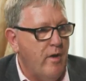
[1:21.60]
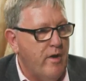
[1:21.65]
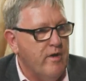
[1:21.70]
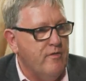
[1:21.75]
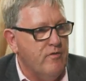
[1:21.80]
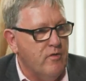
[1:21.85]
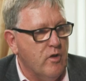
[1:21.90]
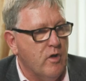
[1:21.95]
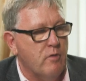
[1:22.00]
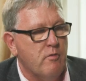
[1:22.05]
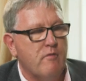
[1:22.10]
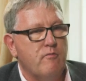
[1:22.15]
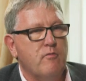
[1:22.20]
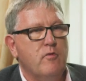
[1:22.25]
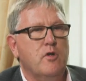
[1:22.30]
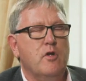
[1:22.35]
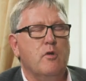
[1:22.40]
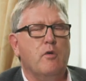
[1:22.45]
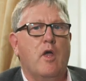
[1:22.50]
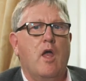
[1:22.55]
interviewing or whatever
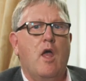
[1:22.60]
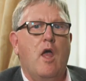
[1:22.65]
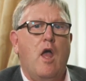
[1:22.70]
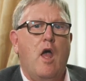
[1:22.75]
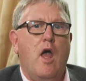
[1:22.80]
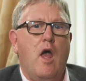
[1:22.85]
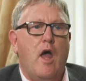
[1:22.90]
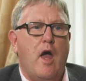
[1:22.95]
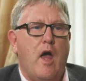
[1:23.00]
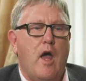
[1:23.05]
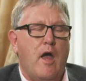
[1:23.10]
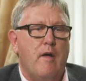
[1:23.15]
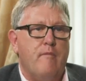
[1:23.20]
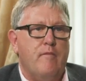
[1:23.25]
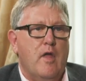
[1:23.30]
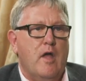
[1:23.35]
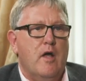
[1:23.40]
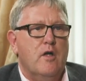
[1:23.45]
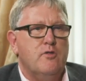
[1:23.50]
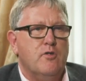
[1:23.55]
we're doing.
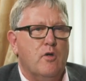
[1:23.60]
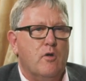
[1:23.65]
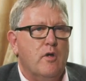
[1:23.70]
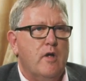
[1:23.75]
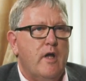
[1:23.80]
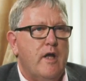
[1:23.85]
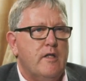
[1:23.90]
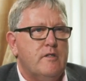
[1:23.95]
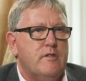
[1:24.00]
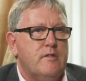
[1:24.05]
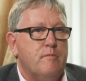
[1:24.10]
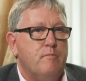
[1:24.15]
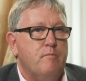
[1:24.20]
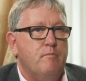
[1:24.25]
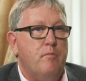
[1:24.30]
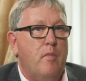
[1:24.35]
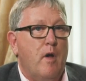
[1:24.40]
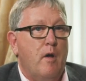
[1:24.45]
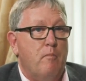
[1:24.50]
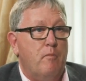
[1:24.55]
So it's
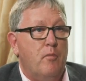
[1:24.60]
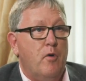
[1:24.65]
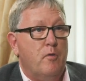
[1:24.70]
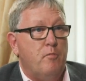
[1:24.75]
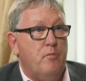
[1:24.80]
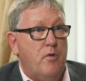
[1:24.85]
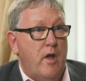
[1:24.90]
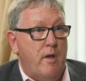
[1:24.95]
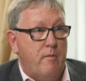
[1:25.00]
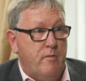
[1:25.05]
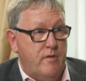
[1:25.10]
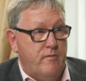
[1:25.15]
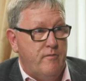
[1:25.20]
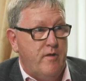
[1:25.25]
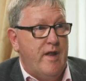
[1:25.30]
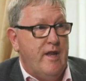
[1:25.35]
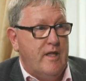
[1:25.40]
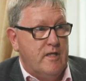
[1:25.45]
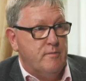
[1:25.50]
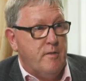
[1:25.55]
both prohibitive
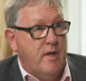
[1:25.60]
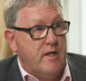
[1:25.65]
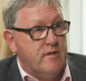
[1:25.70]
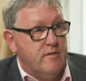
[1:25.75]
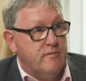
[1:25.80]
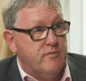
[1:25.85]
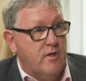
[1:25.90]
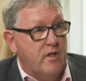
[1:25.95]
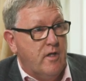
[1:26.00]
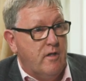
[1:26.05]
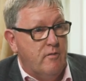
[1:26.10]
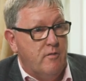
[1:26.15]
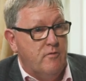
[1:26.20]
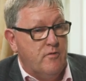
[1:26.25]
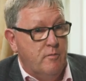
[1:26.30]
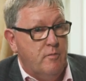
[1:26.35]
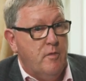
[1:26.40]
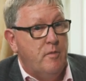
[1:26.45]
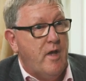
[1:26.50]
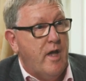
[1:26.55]
and expensive. So
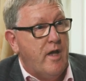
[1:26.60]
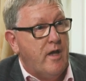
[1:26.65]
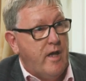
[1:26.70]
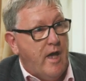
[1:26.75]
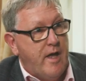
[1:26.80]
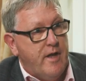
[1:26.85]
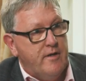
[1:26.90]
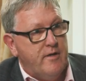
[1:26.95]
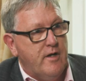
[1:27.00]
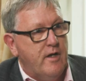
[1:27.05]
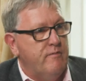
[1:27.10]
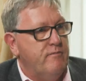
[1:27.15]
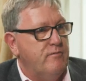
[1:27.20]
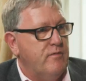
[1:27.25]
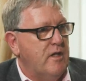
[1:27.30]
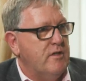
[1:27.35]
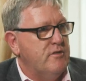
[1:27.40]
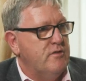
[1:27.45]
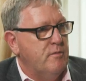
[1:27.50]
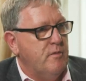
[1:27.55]
some of them can't get it,
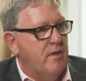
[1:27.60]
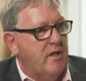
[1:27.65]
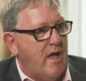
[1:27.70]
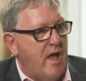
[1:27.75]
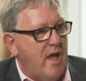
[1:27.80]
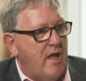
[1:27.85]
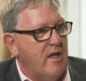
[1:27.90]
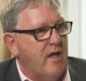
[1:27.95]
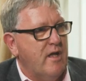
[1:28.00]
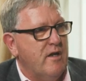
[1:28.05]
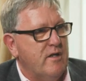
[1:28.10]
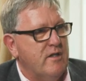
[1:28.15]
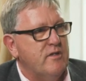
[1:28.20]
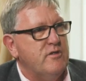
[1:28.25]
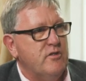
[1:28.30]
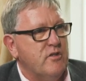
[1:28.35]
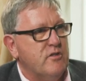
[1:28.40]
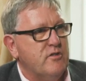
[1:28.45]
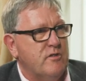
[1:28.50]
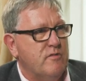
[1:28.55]
and some that can get it,
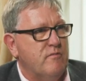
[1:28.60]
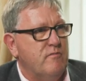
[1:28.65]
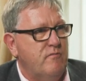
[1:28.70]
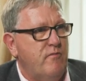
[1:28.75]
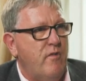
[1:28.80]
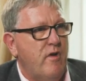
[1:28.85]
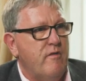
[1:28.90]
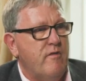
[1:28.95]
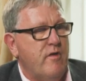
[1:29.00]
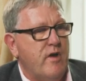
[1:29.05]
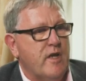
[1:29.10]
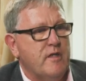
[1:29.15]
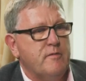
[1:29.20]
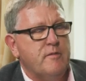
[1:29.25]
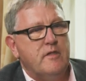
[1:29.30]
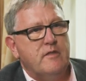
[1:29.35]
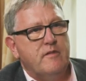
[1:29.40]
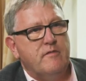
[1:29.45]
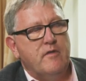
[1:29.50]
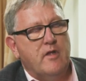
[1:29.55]
it's just very, very
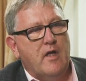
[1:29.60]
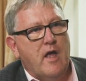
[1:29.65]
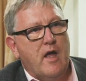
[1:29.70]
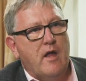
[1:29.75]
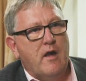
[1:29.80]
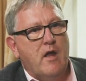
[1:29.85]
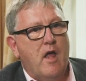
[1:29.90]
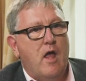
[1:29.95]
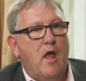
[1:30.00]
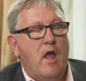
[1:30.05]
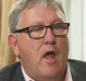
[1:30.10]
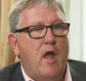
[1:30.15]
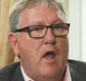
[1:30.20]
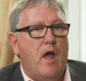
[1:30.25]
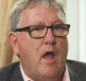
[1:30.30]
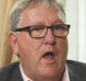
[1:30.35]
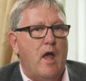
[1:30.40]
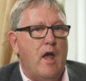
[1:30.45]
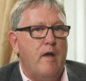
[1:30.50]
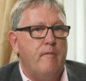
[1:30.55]
expensive to get.
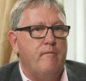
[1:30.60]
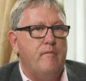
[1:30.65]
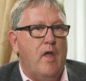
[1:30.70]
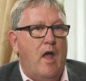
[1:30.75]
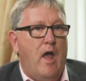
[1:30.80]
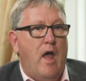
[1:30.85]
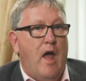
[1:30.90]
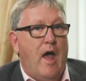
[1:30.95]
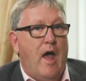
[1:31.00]
And